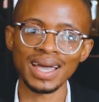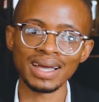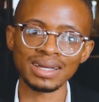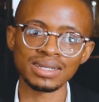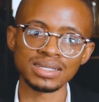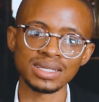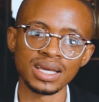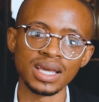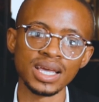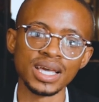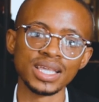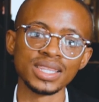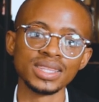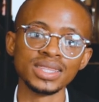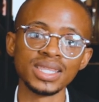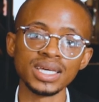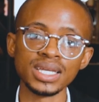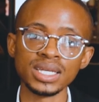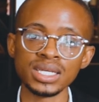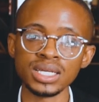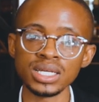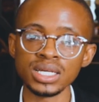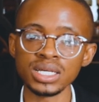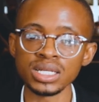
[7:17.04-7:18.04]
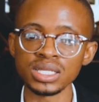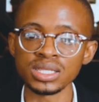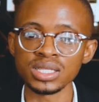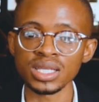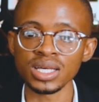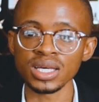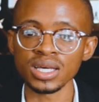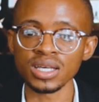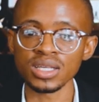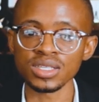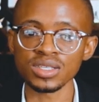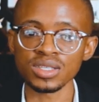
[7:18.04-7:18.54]
Act, they need
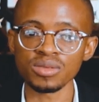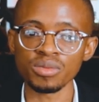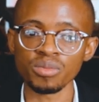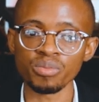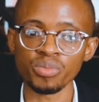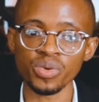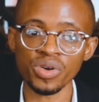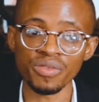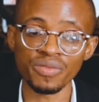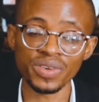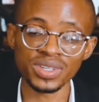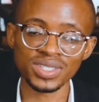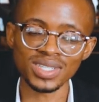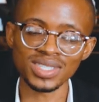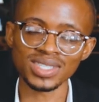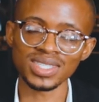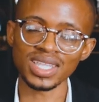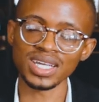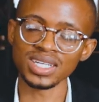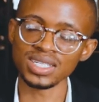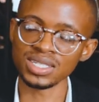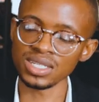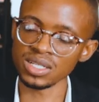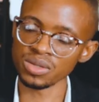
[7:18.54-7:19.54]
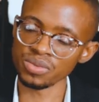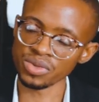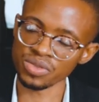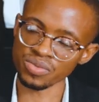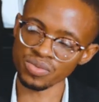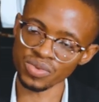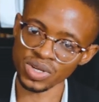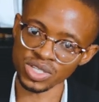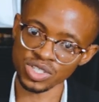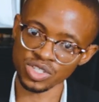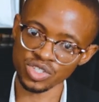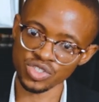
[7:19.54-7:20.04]
the provisions that deal with
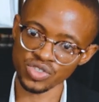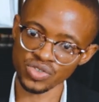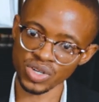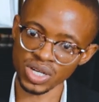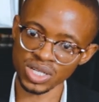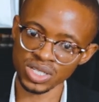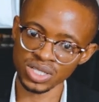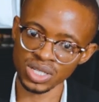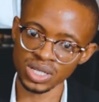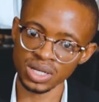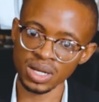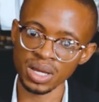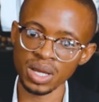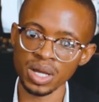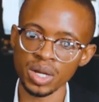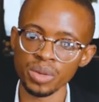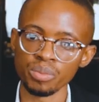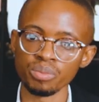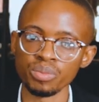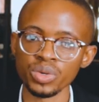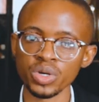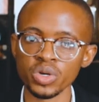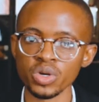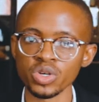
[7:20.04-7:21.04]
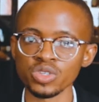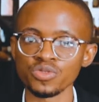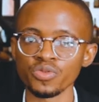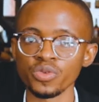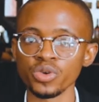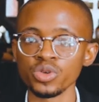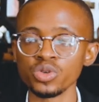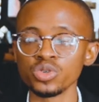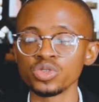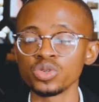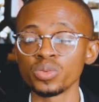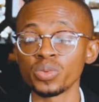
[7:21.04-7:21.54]
registration because
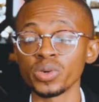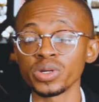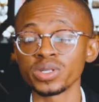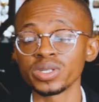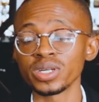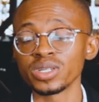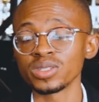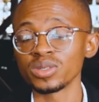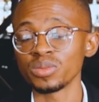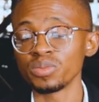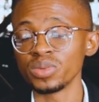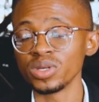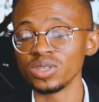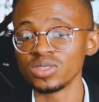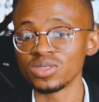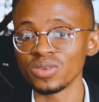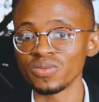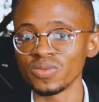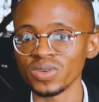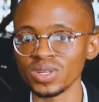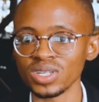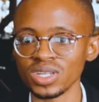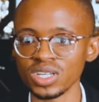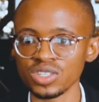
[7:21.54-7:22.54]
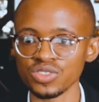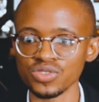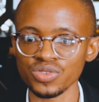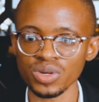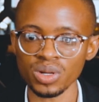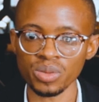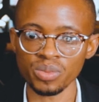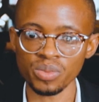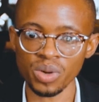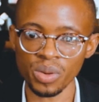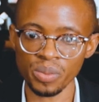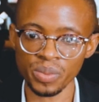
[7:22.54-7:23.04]
for you to protect a piece of
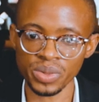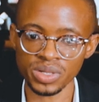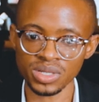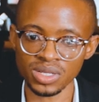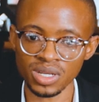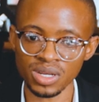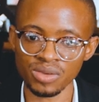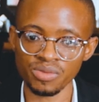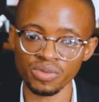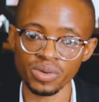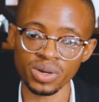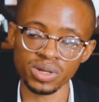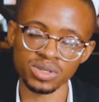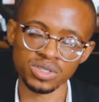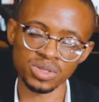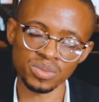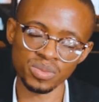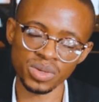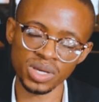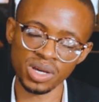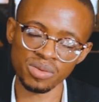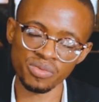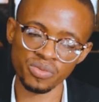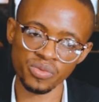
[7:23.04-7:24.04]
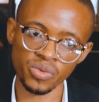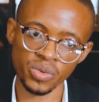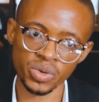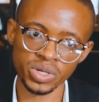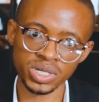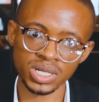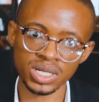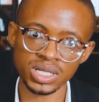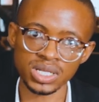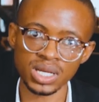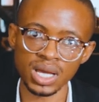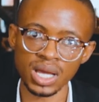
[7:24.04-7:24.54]
industrial property and for it to be
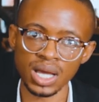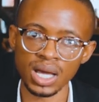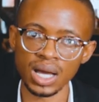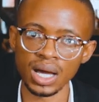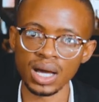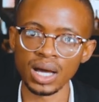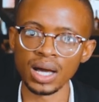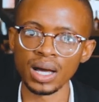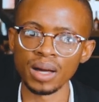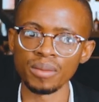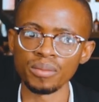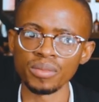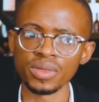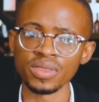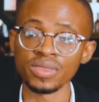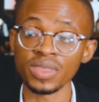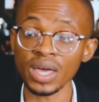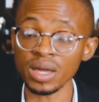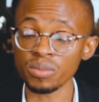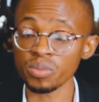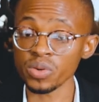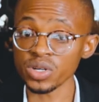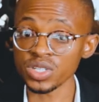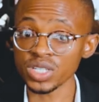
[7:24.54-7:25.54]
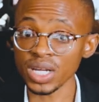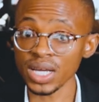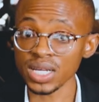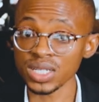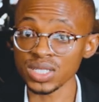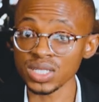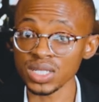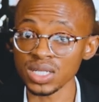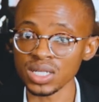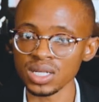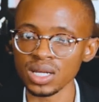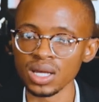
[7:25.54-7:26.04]
afforded um, that
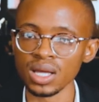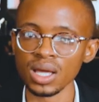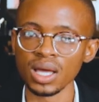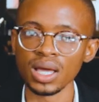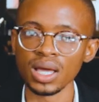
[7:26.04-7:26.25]
protection,